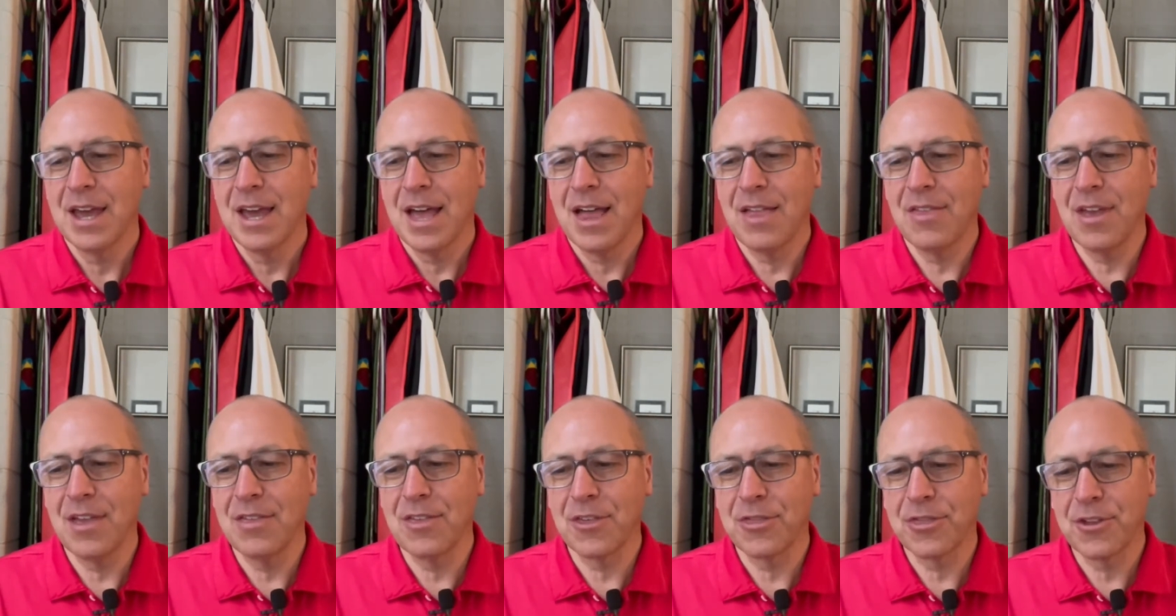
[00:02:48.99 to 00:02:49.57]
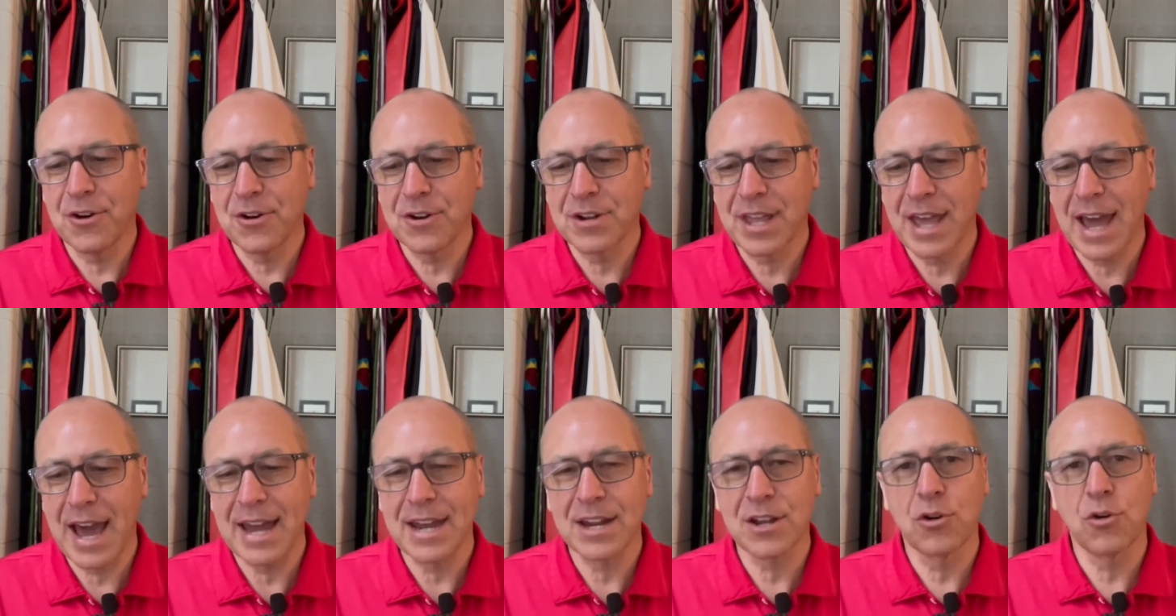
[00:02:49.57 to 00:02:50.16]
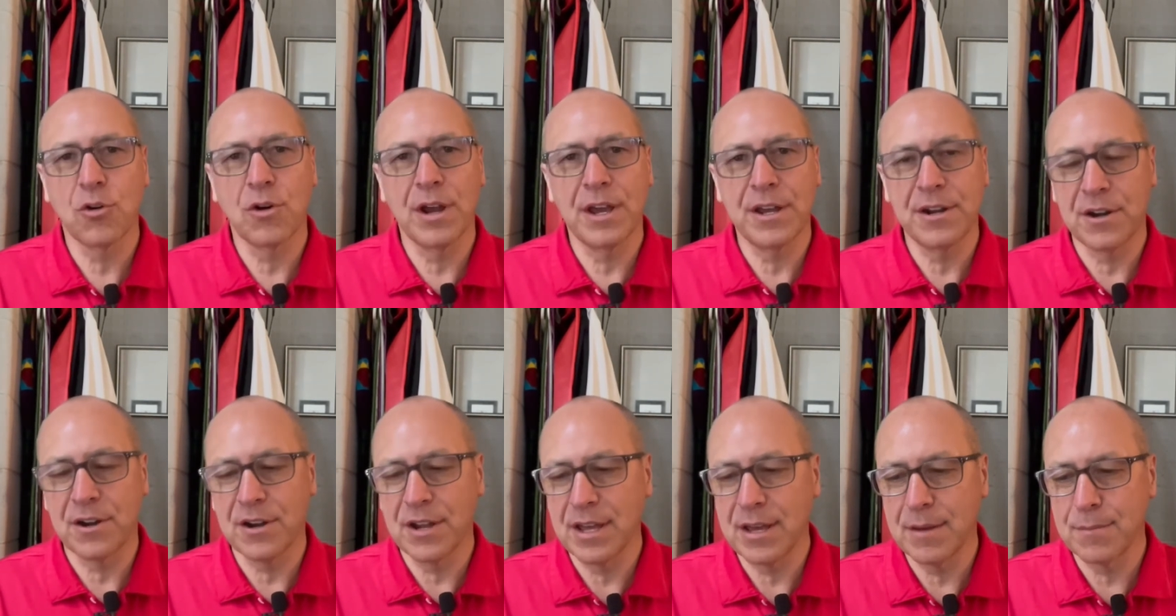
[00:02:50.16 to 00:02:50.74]
and then the third category in
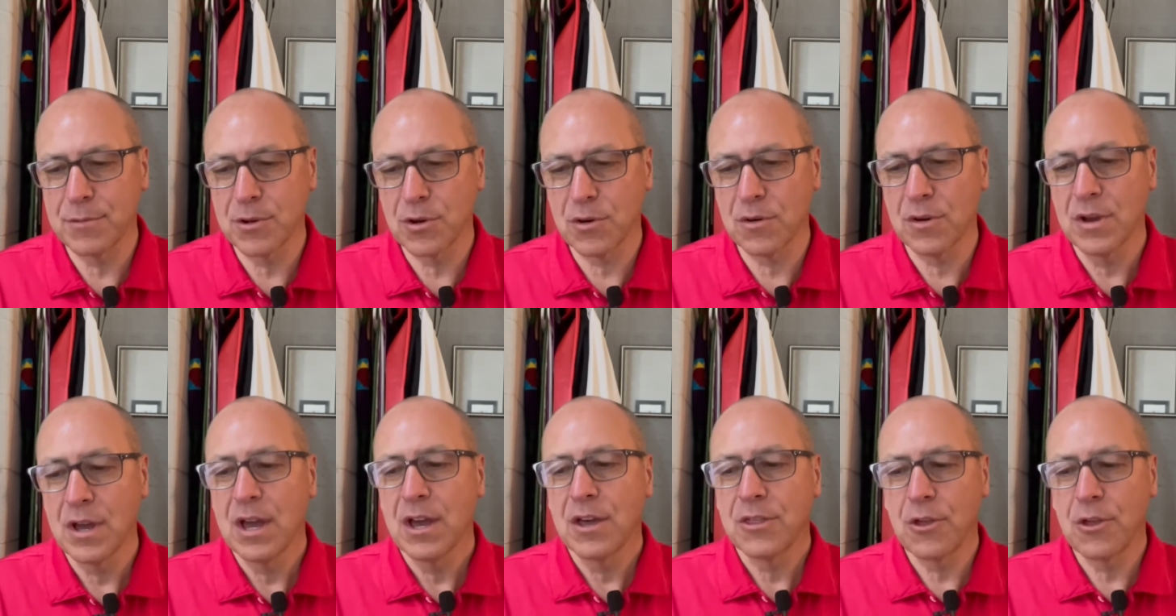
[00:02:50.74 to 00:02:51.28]
our hymnal,